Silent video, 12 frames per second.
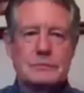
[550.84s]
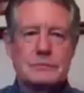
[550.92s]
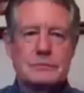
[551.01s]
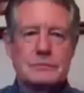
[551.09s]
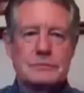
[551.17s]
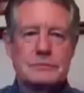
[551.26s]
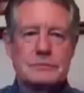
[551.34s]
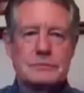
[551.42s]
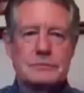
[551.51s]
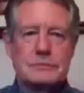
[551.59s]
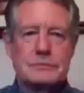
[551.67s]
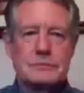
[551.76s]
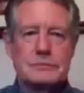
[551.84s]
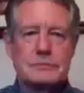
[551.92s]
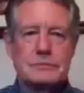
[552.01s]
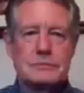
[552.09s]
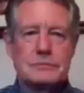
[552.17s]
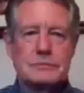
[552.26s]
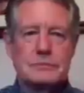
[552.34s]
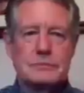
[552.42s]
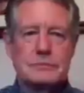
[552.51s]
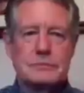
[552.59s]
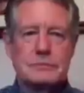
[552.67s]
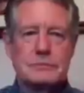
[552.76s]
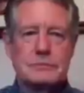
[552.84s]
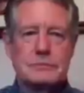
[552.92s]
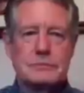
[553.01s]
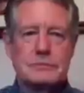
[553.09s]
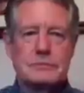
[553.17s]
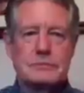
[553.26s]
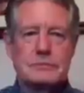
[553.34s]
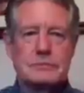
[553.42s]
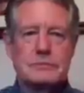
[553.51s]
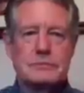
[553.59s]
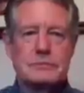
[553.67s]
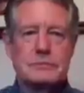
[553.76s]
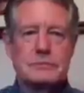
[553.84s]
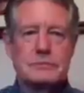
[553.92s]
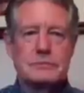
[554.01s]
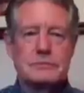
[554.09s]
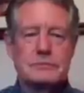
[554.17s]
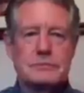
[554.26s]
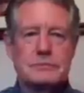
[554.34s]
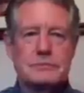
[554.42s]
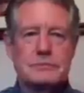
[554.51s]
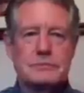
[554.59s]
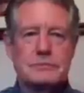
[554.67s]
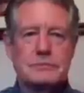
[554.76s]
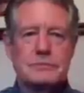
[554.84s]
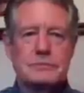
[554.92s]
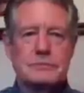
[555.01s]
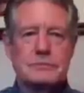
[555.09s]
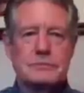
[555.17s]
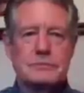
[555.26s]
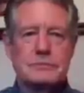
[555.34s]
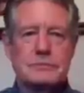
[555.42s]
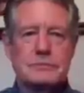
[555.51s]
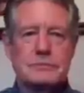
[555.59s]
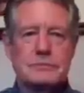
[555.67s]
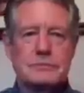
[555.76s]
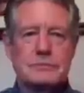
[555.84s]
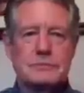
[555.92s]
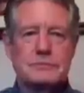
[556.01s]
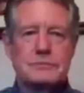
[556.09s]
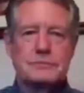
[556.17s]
The person shown says nothing.